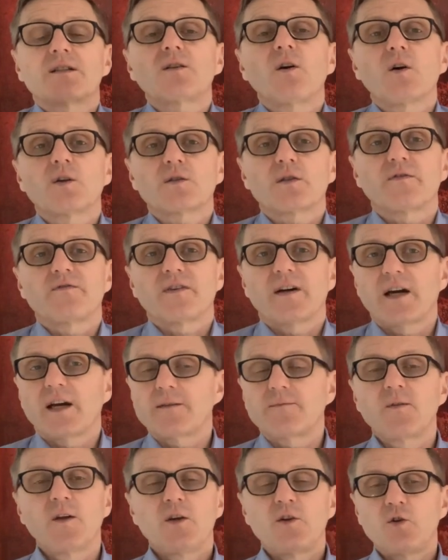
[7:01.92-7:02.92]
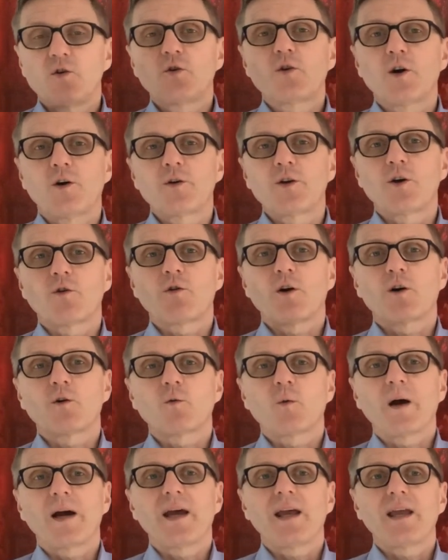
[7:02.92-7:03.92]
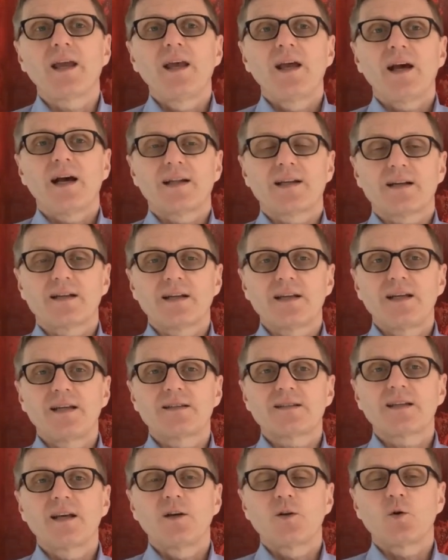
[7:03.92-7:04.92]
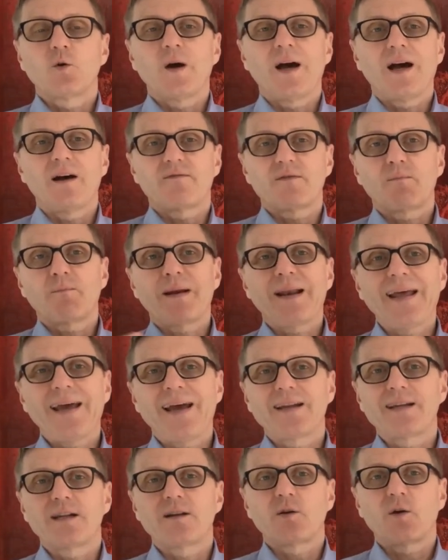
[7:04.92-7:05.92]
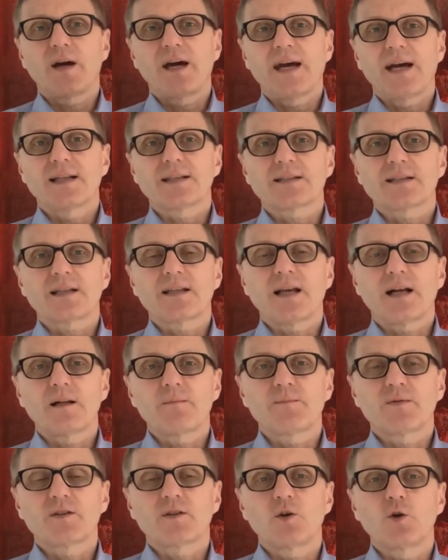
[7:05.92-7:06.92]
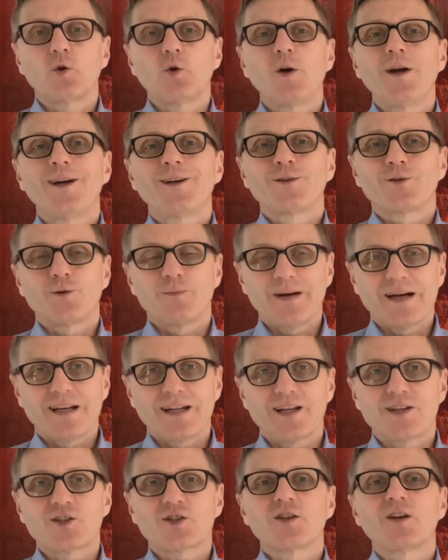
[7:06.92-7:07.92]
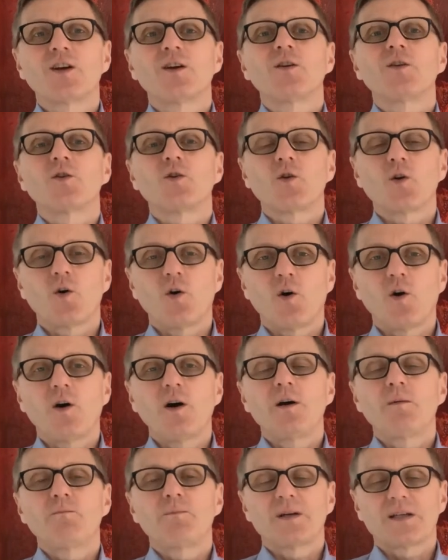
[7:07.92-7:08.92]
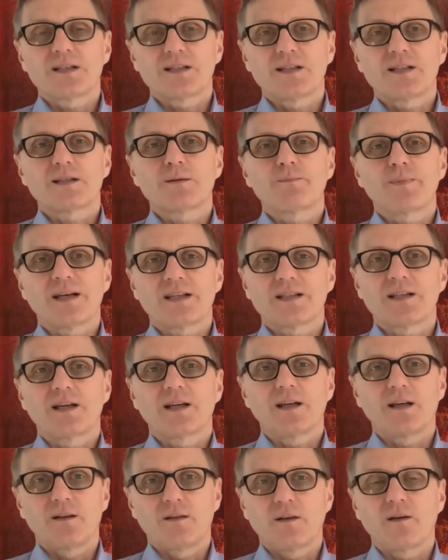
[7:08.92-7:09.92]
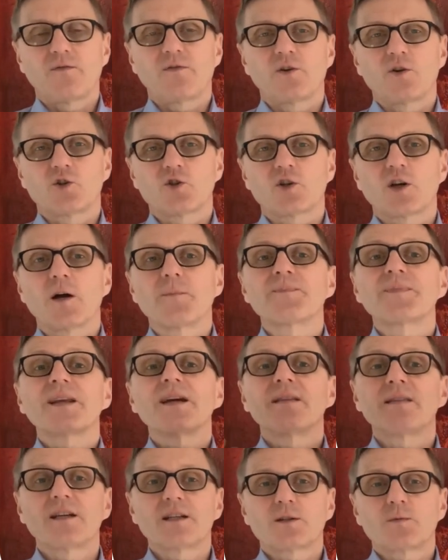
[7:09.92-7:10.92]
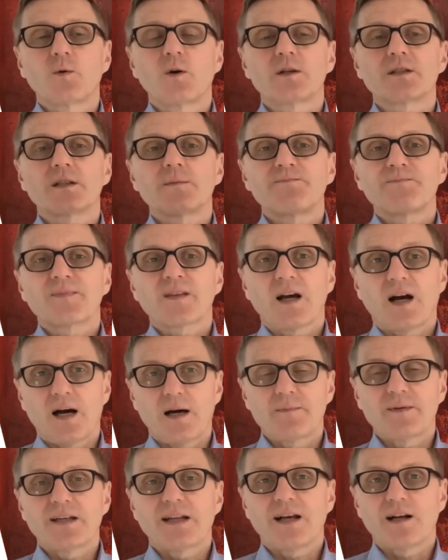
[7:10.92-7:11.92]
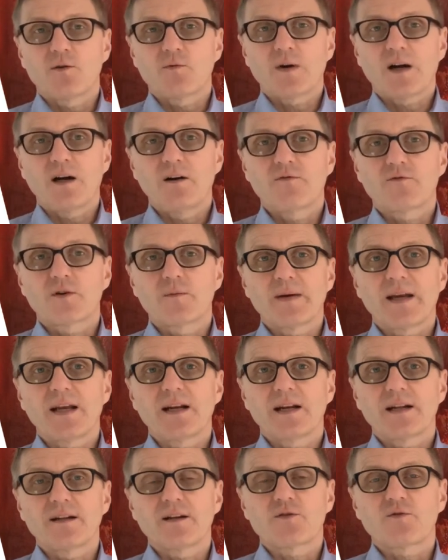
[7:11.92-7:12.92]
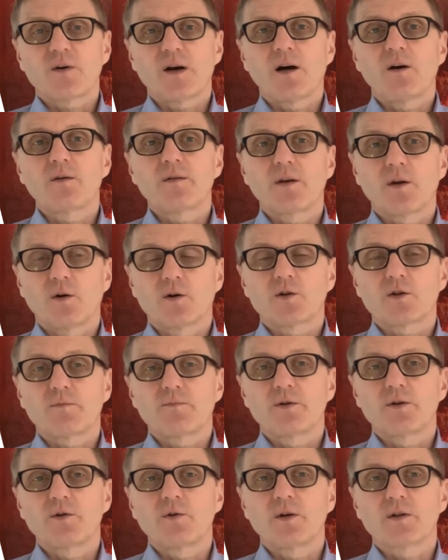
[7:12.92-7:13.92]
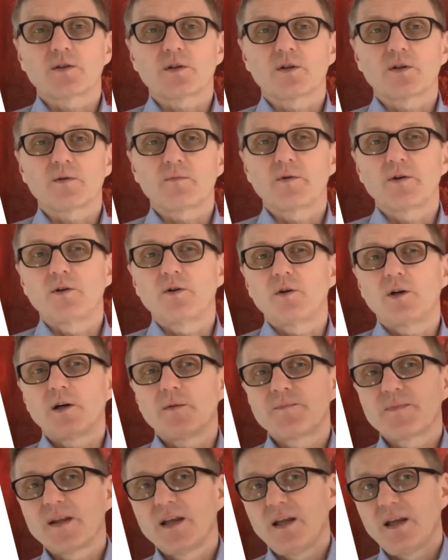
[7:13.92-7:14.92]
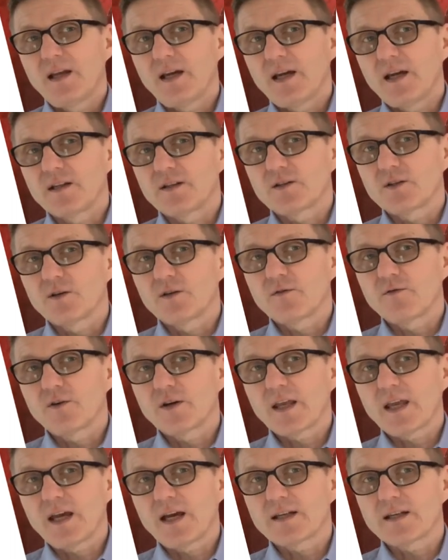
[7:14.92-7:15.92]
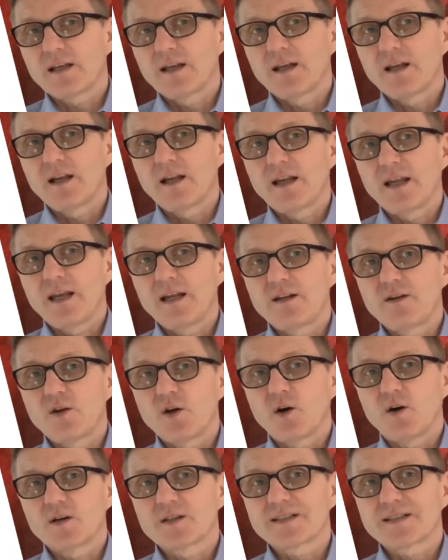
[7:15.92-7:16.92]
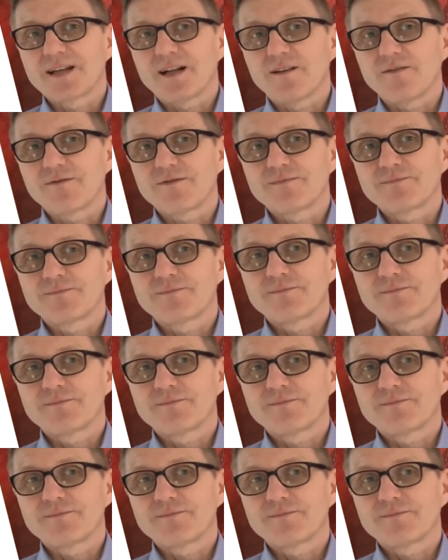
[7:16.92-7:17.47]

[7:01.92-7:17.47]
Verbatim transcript: it's also fine. You go your own way, and at least you have a plan in your hands that helps you to manage your business better in the future. This was Armin L. Rau from A. Leonard Rau, the entrepreneur's entrepreneur. And don't forget, lead yourself.